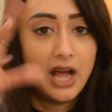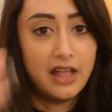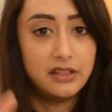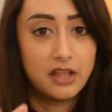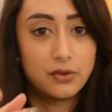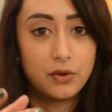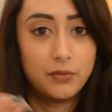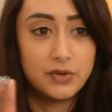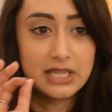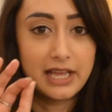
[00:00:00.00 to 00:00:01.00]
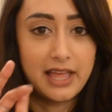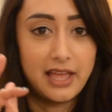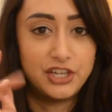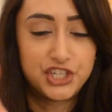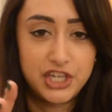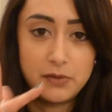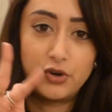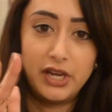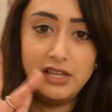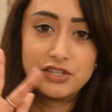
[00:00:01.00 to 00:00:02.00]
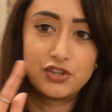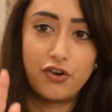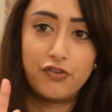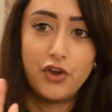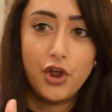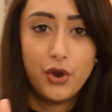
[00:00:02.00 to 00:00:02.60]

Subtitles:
and the other one was like a shimmery sort of